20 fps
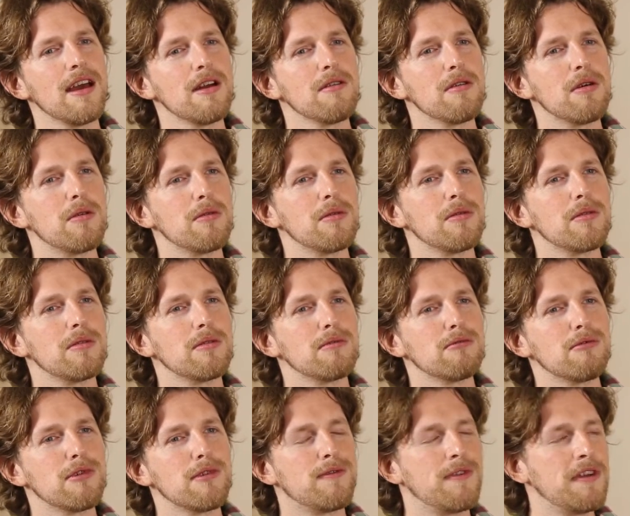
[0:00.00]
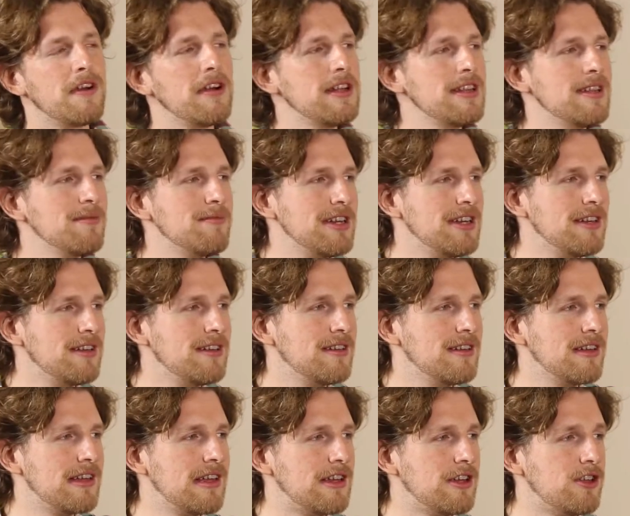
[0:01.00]
Well, we're very limited
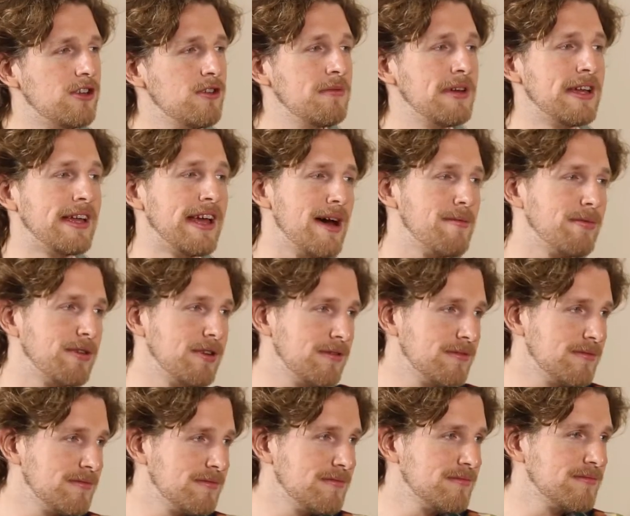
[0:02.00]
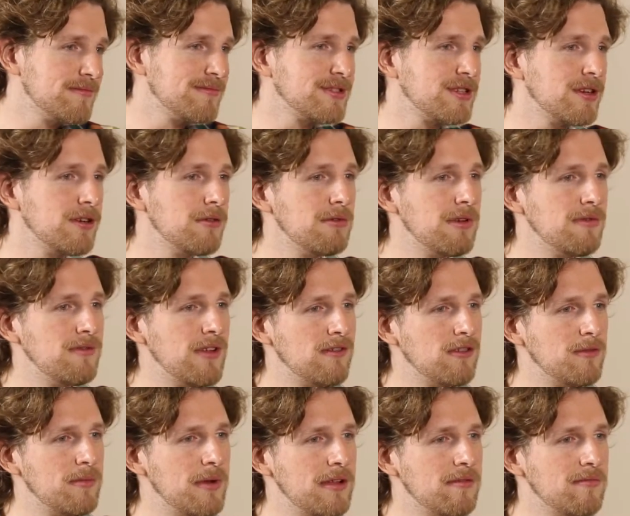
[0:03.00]
in human capital. So we've
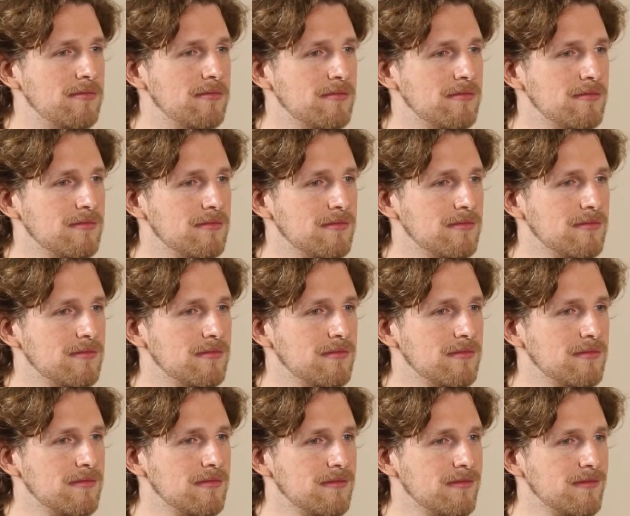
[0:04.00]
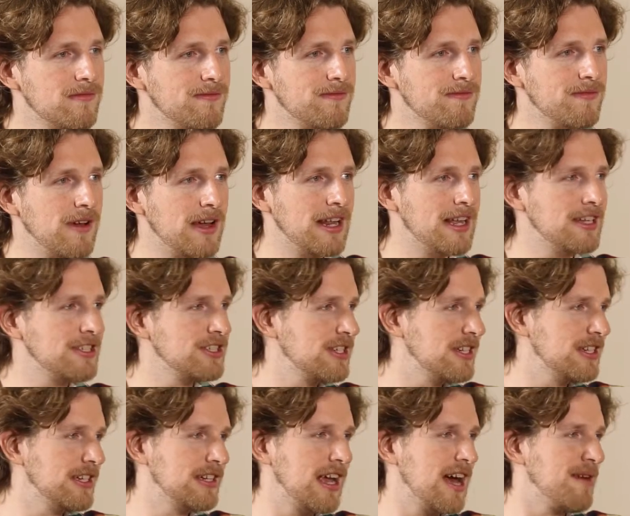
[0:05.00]
never been
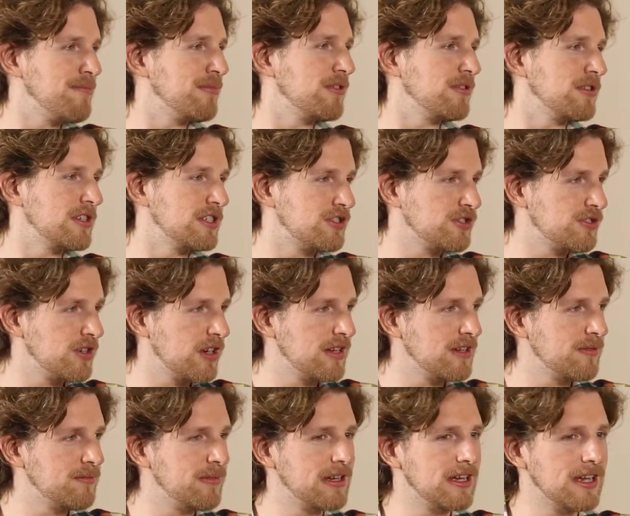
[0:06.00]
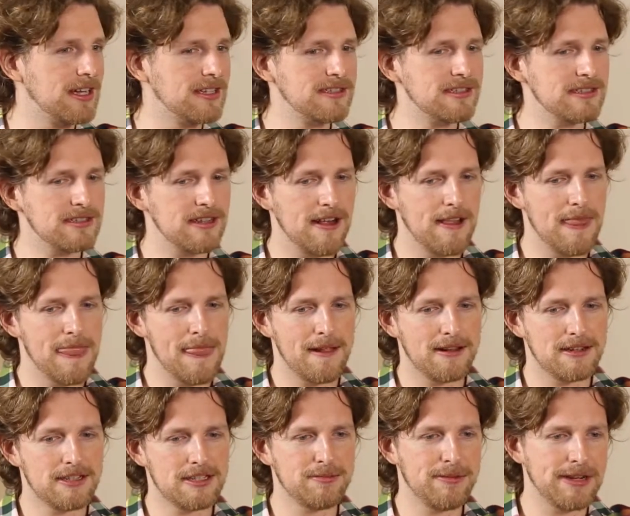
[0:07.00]
financially capital constrained because
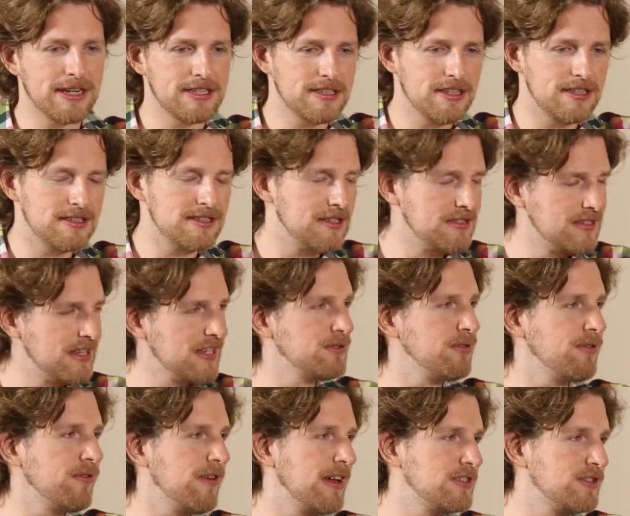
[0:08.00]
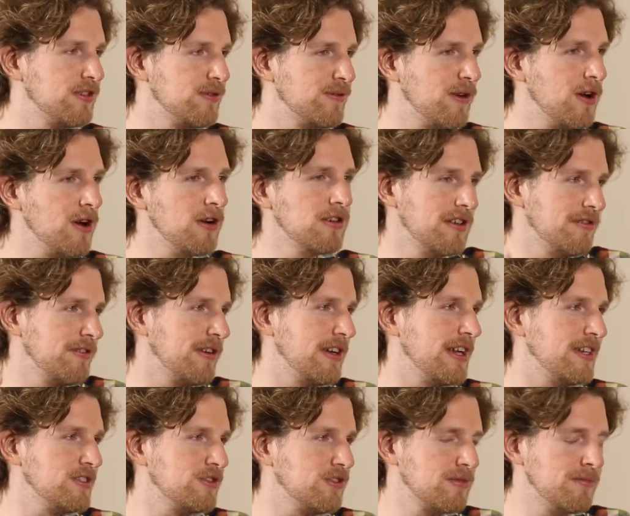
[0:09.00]
of the success we've had so far in our
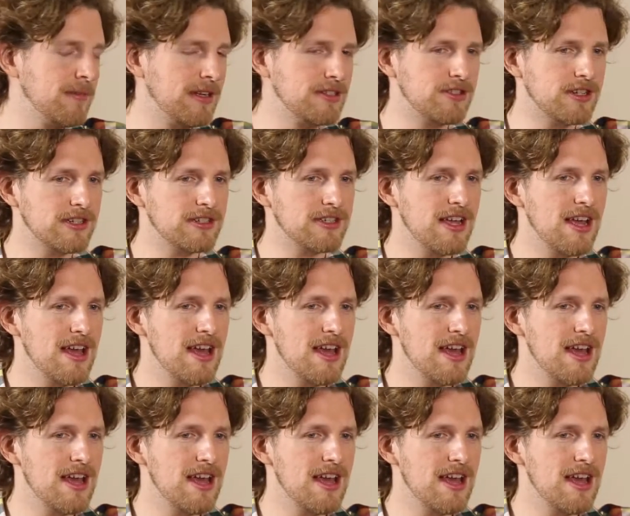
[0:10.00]
financial metrics,